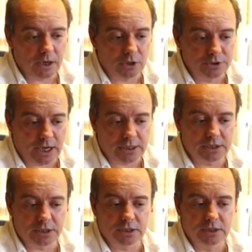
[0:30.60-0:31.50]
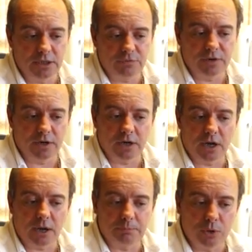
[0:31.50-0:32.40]
conducting different
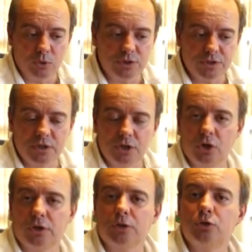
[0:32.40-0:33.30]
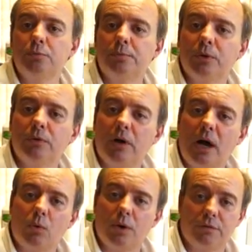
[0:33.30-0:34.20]
approaches in order to improve
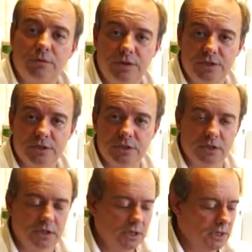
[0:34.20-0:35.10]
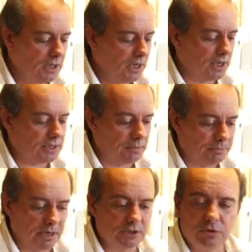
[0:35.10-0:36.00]
our efficiency. As a
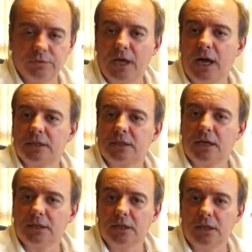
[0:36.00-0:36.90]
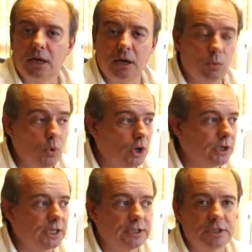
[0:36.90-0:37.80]
part of that, and in a world
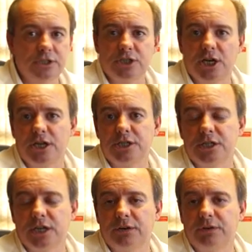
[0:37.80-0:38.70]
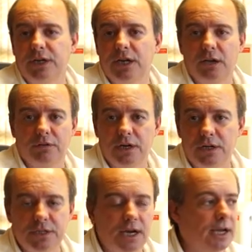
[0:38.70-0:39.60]
that is changing
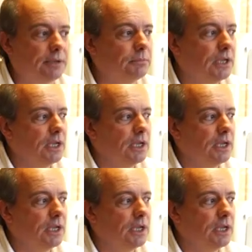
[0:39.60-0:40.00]
every time,